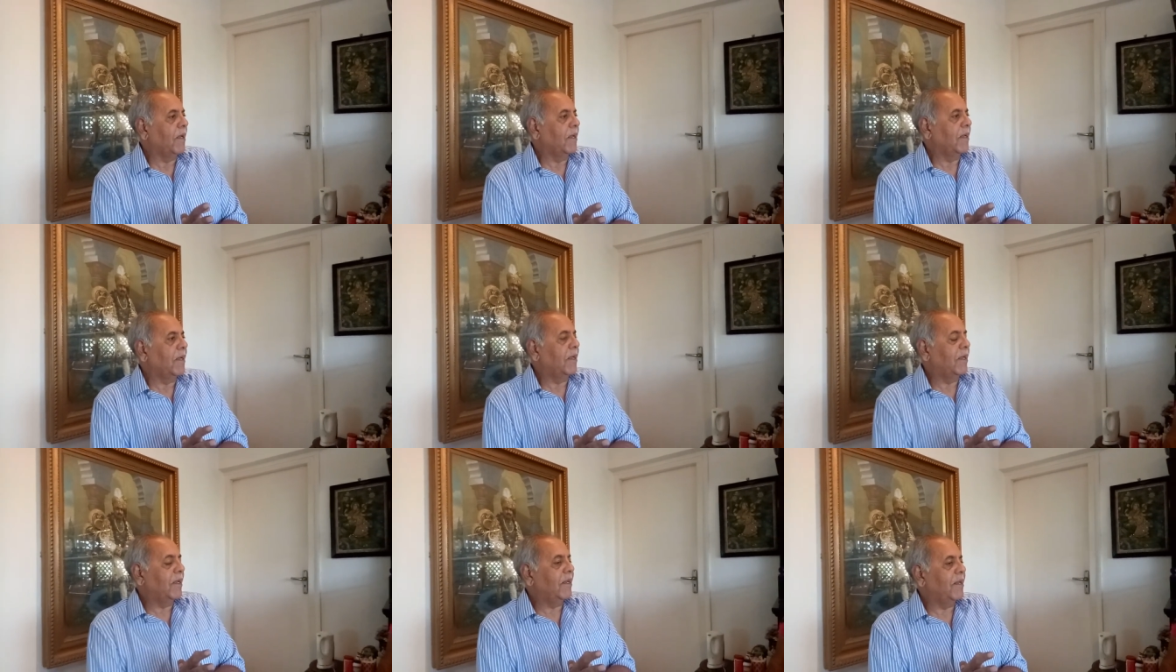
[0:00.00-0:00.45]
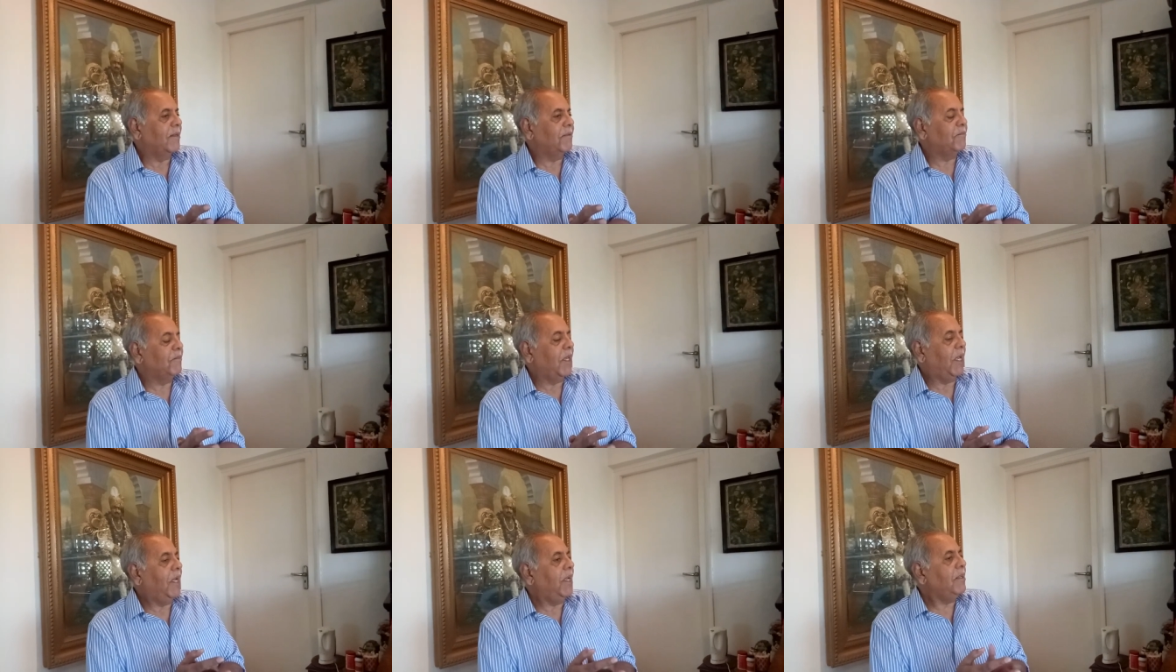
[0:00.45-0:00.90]
uh,
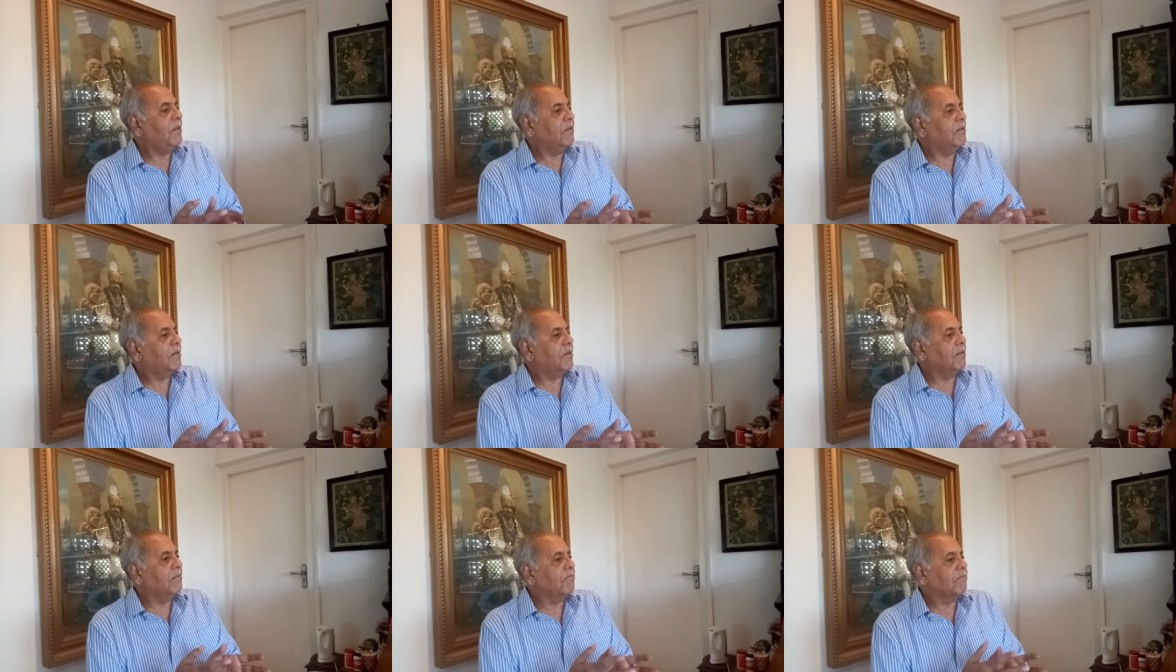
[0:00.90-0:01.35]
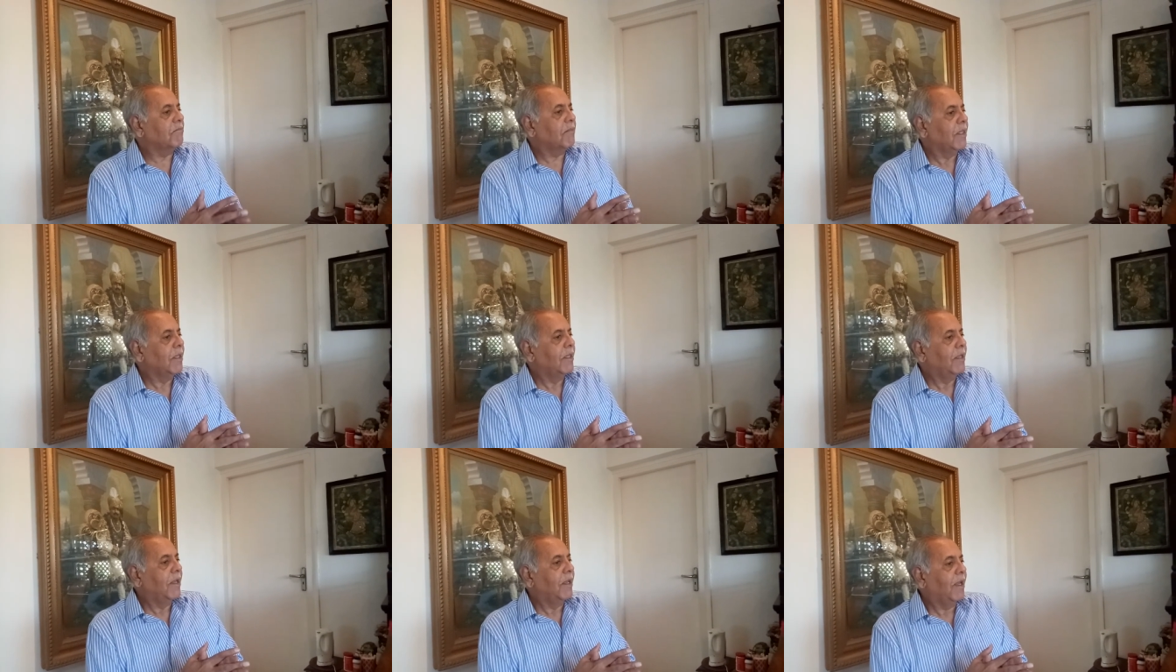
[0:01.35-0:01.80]
and
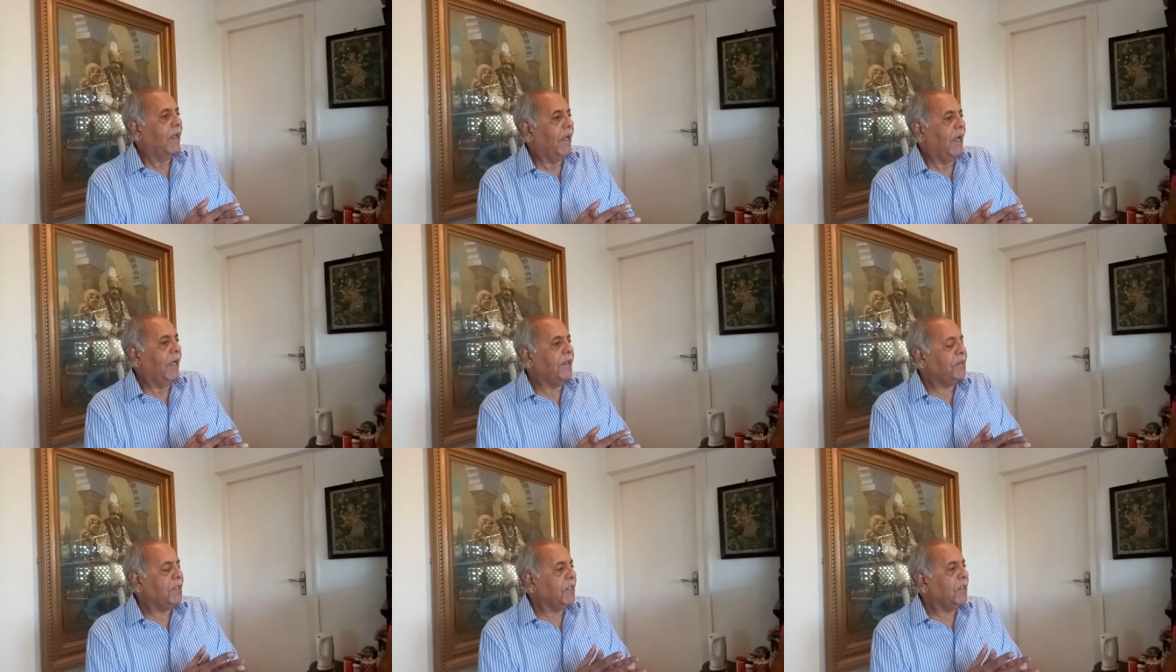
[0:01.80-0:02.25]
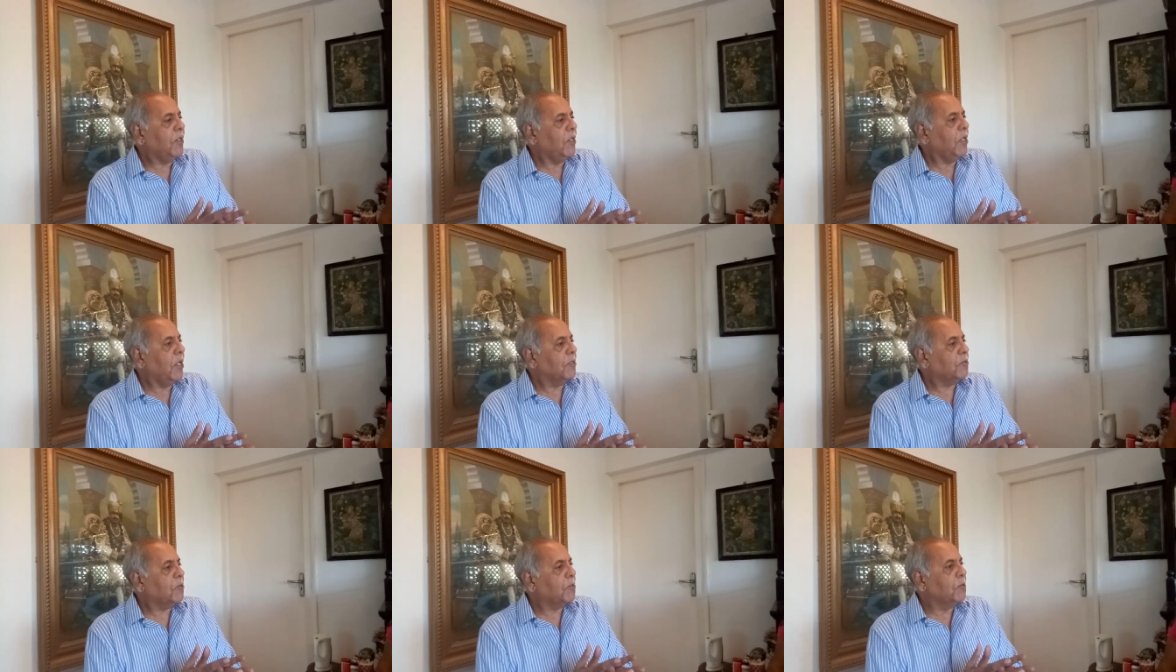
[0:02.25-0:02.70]
I think
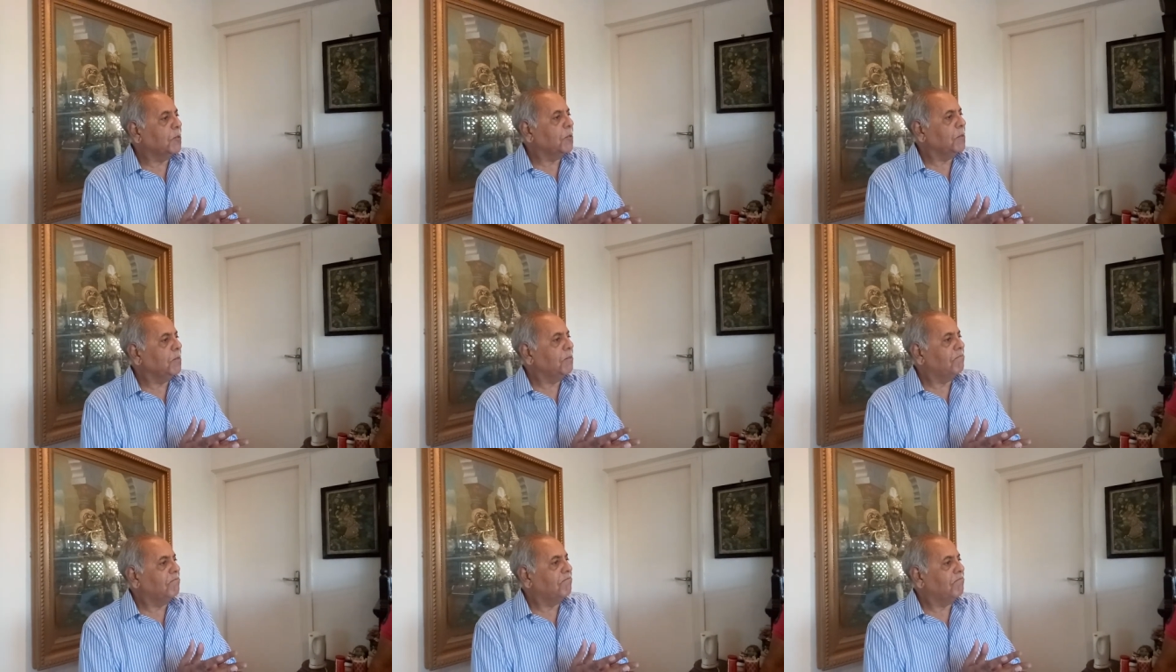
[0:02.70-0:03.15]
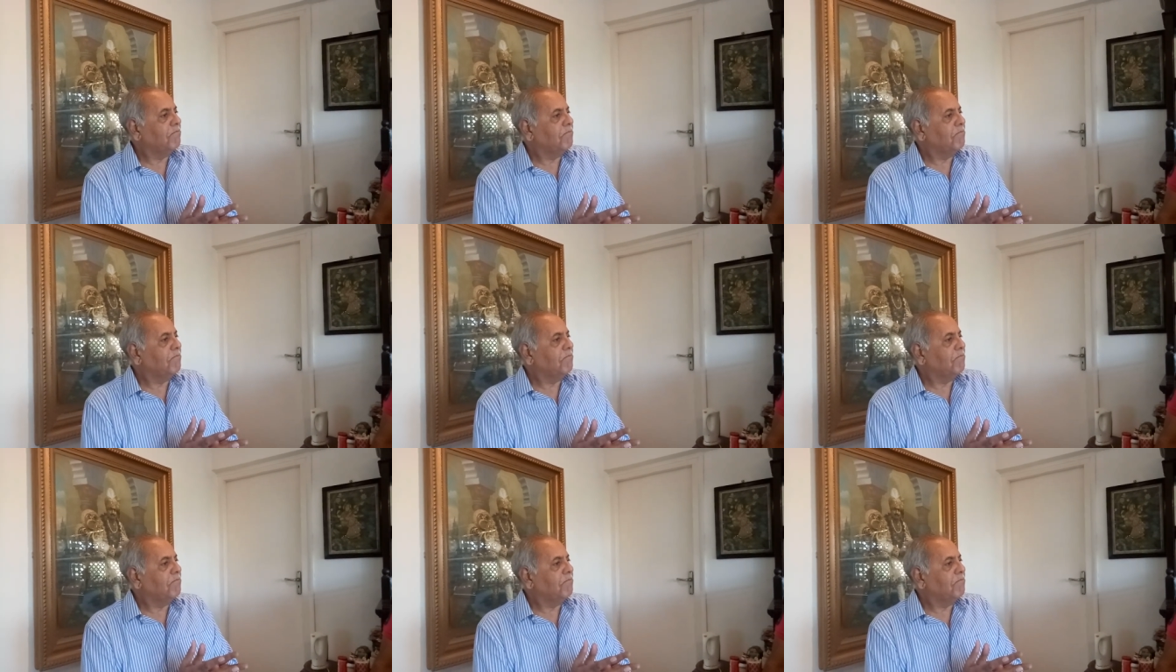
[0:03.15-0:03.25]
he has to